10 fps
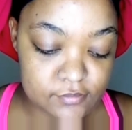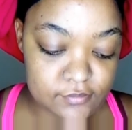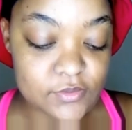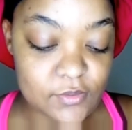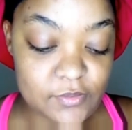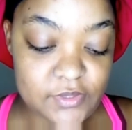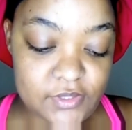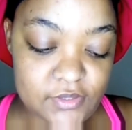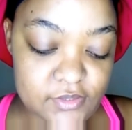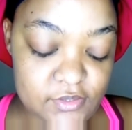So what we're
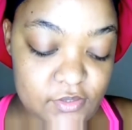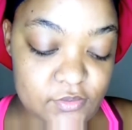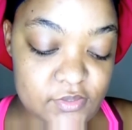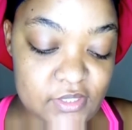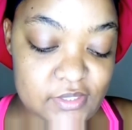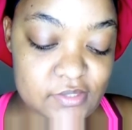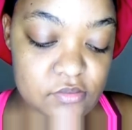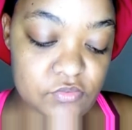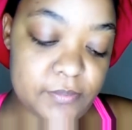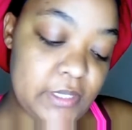gonna use is
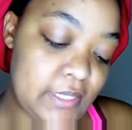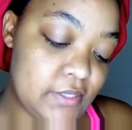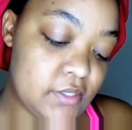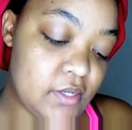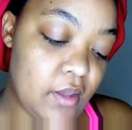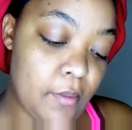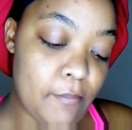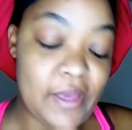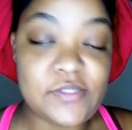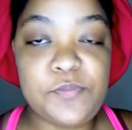the Rimmel London
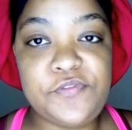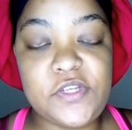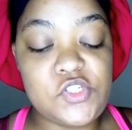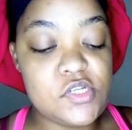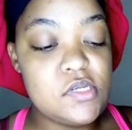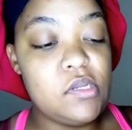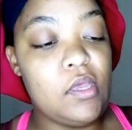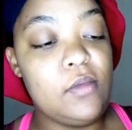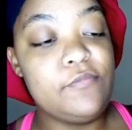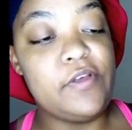Match Perfection
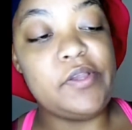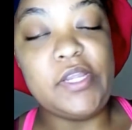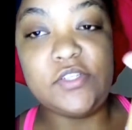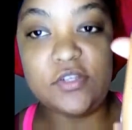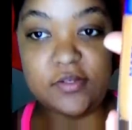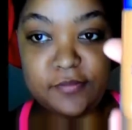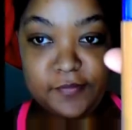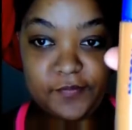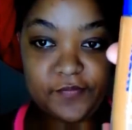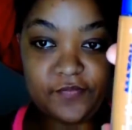foundation,
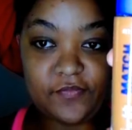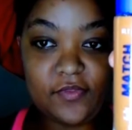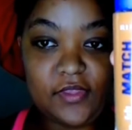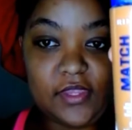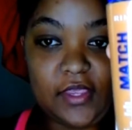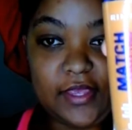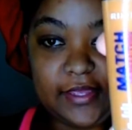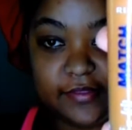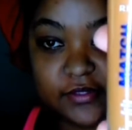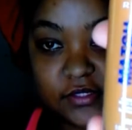
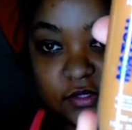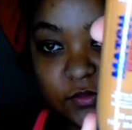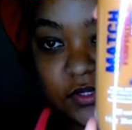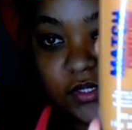and this is what